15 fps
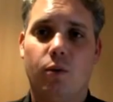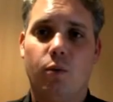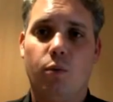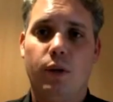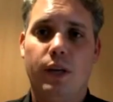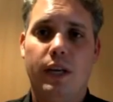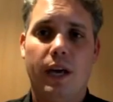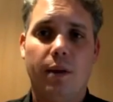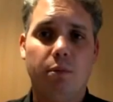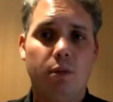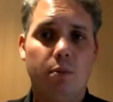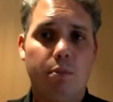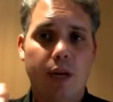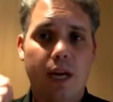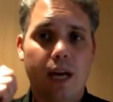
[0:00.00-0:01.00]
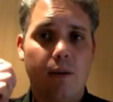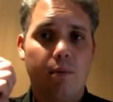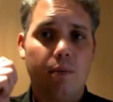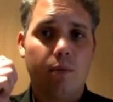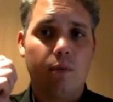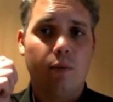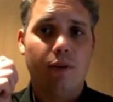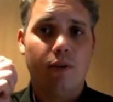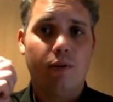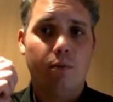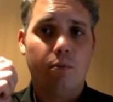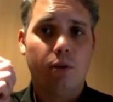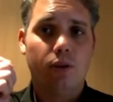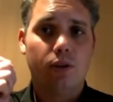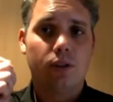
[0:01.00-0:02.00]
we're able to pick up whether a
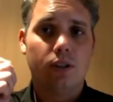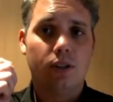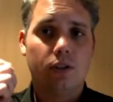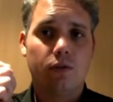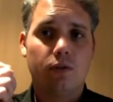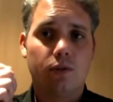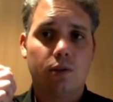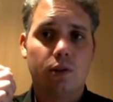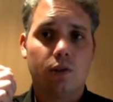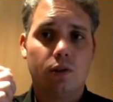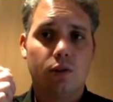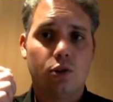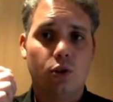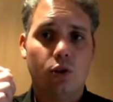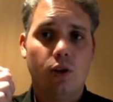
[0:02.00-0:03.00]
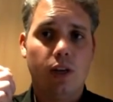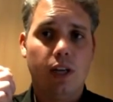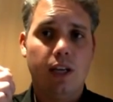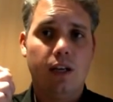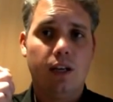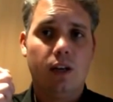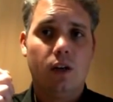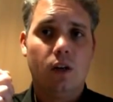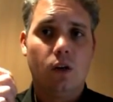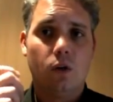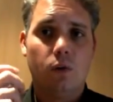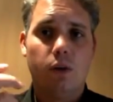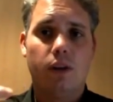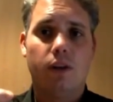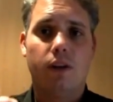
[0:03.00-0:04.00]
person is surly or
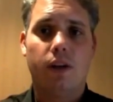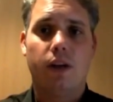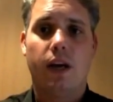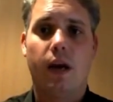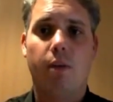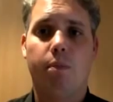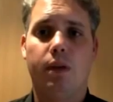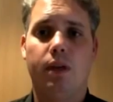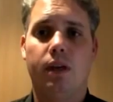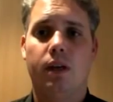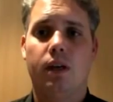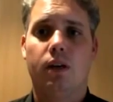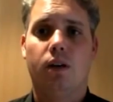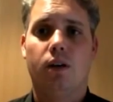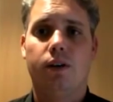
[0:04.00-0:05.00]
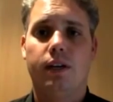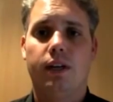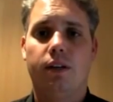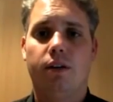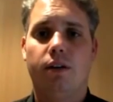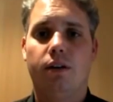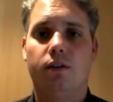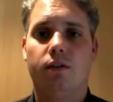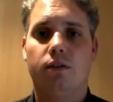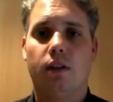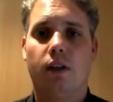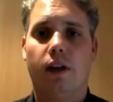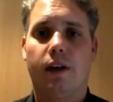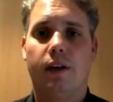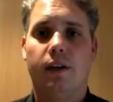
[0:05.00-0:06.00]
whether they're happy on the other end of the
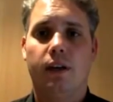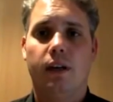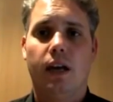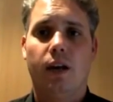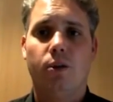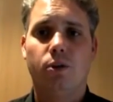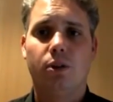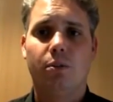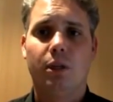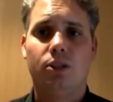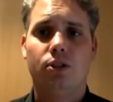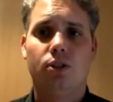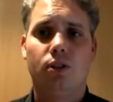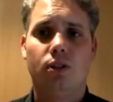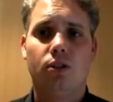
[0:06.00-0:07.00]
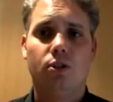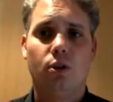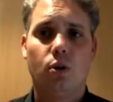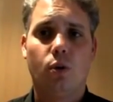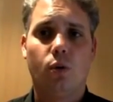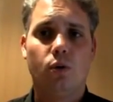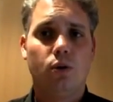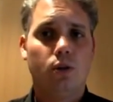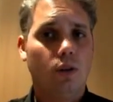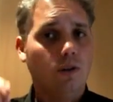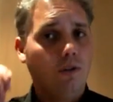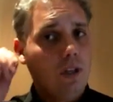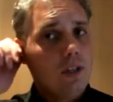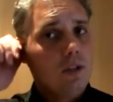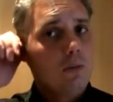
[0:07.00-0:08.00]
line. And also make sure that you call during
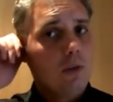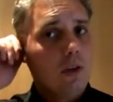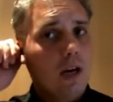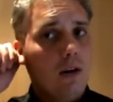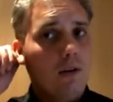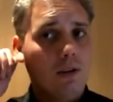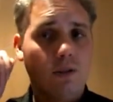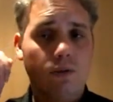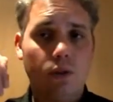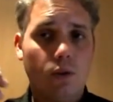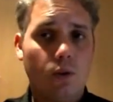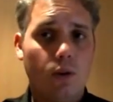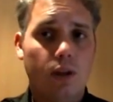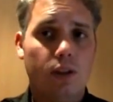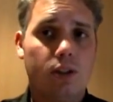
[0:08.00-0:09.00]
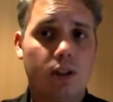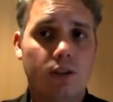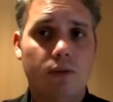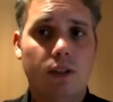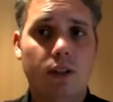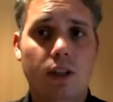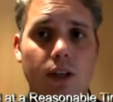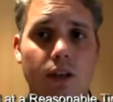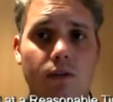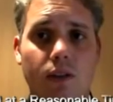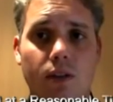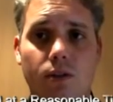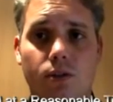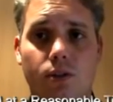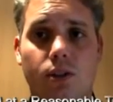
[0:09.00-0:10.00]
reasonable hours. If you're calling 7 in the
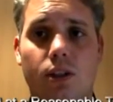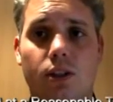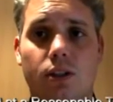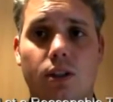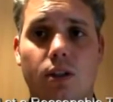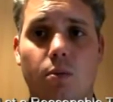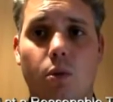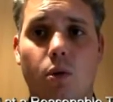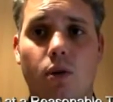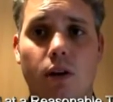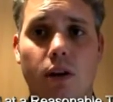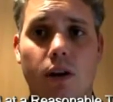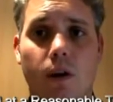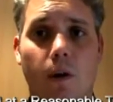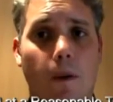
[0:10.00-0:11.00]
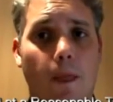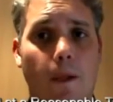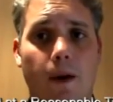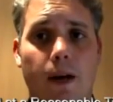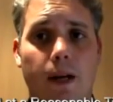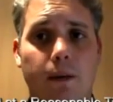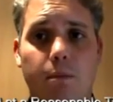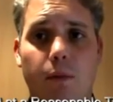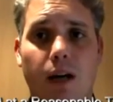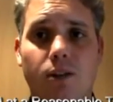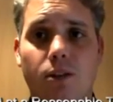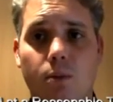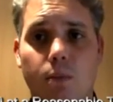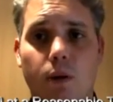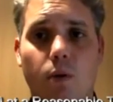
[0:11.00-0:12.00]
evening or 6 in the morning, it might
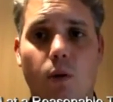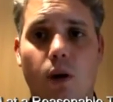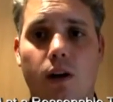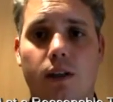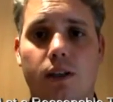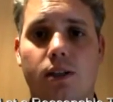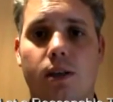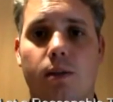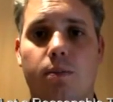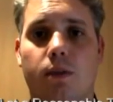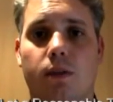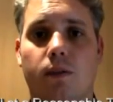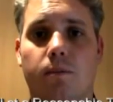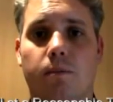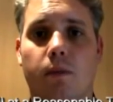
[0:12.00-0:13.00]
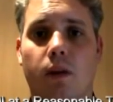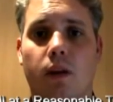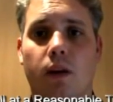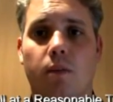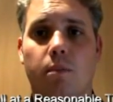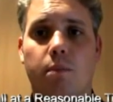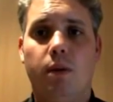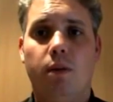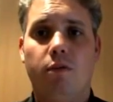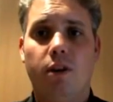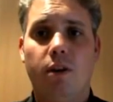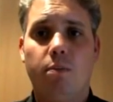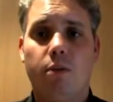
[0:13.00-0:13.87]
not be well accepted. Be very